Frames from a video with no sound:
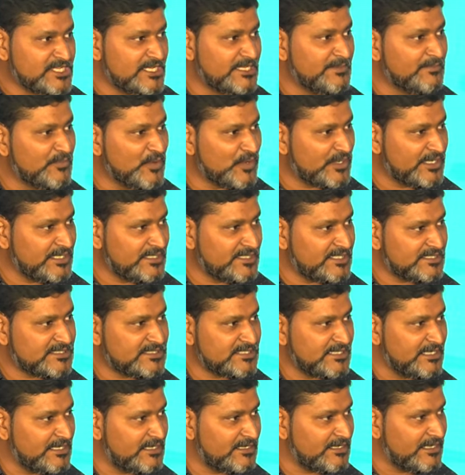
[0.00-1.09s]
actually more
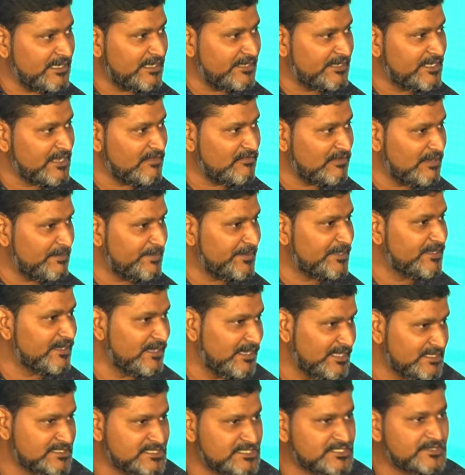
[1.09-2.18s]
interested in
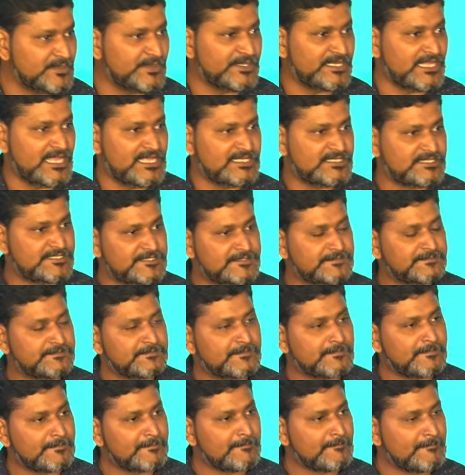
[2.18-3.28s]
developing a relationship with
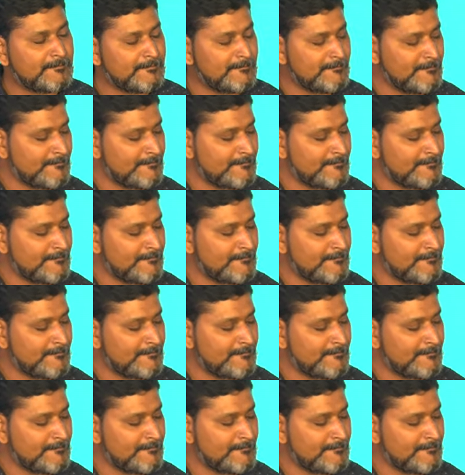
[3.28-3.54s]
us.